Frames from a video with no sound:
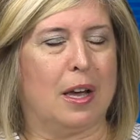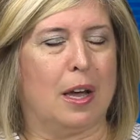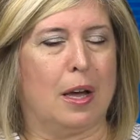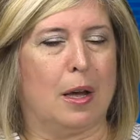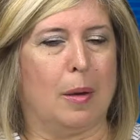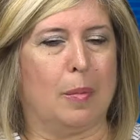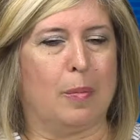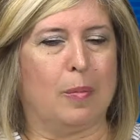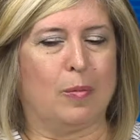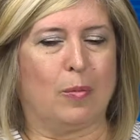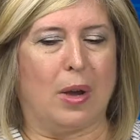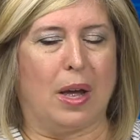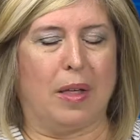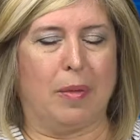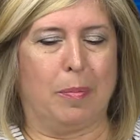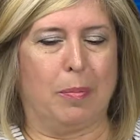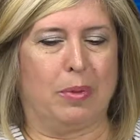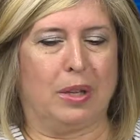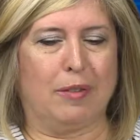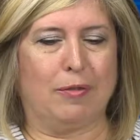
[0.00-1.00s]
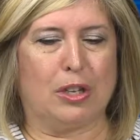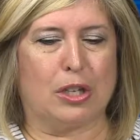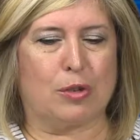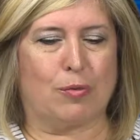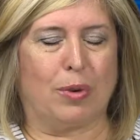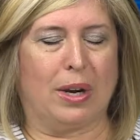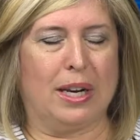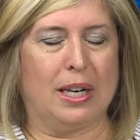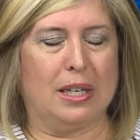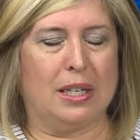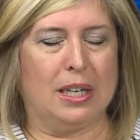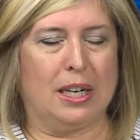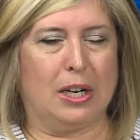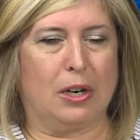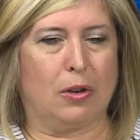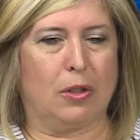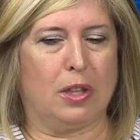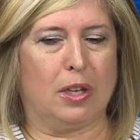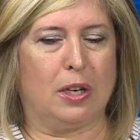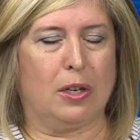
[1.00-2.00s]
I believe it's right
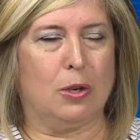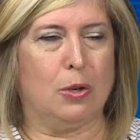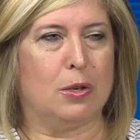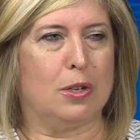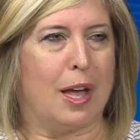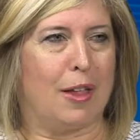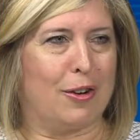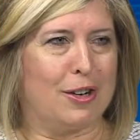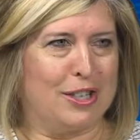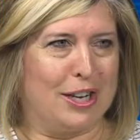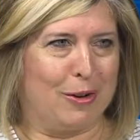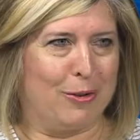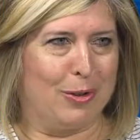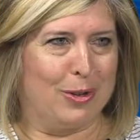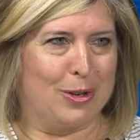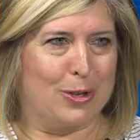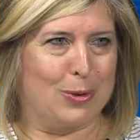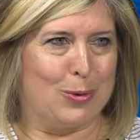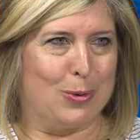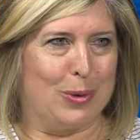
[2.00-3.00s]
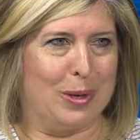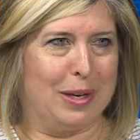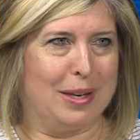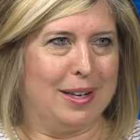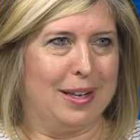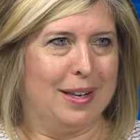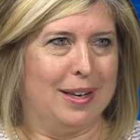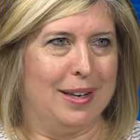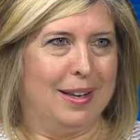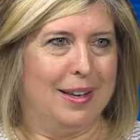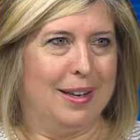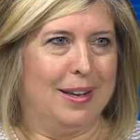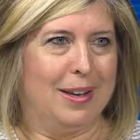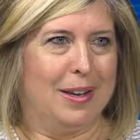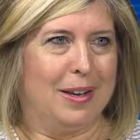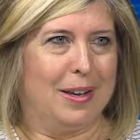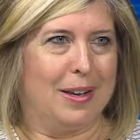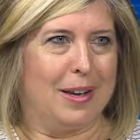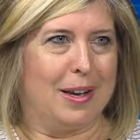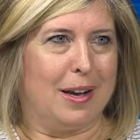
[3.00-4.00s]
near the new Dollar General that's going
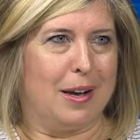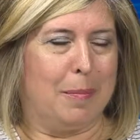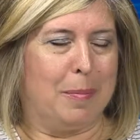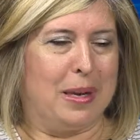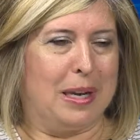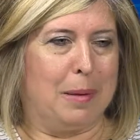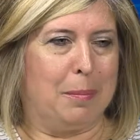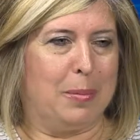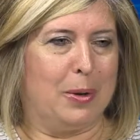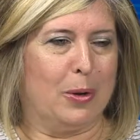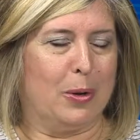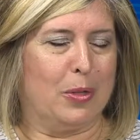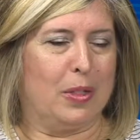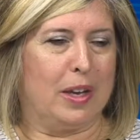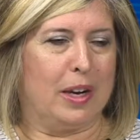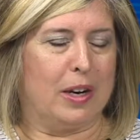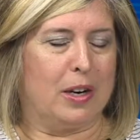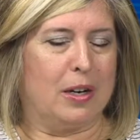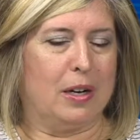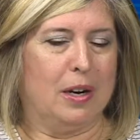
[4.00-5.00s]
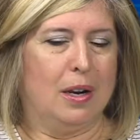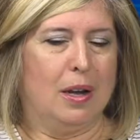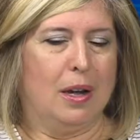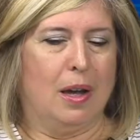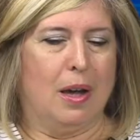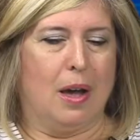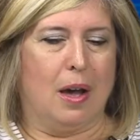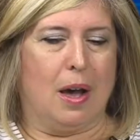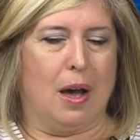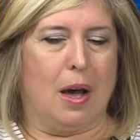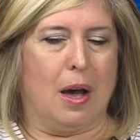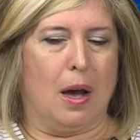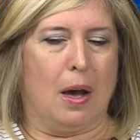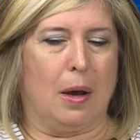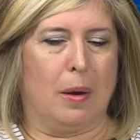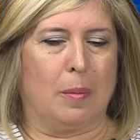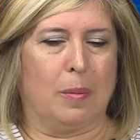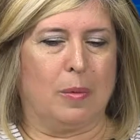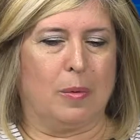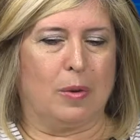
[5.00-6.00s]
being built there.
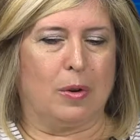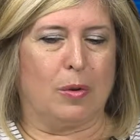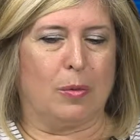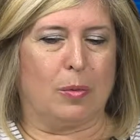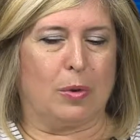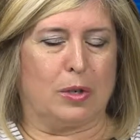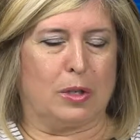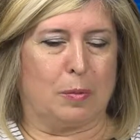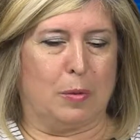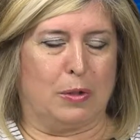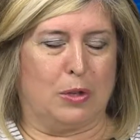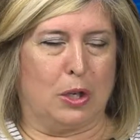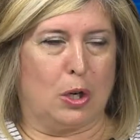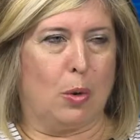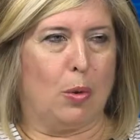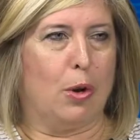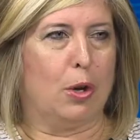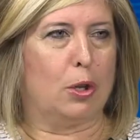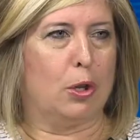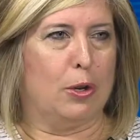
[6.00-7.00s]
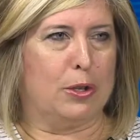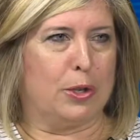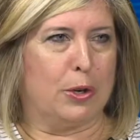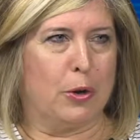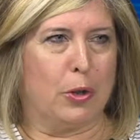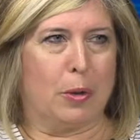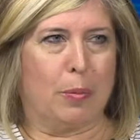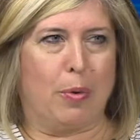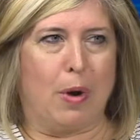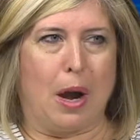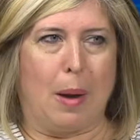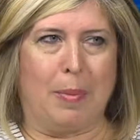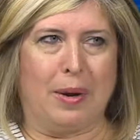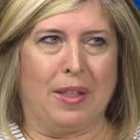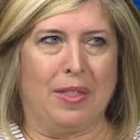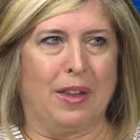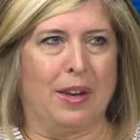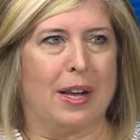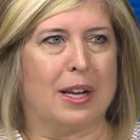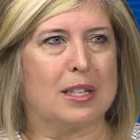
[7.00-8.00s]
We're supposed to go on closing on the
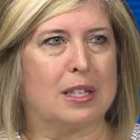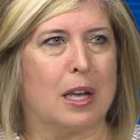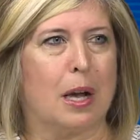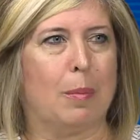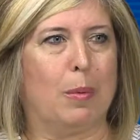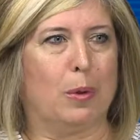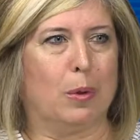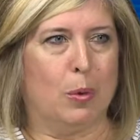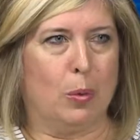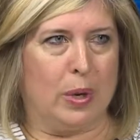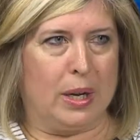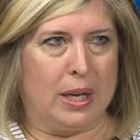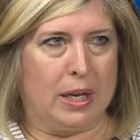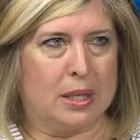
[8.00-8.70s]
property in the next couple of weeks.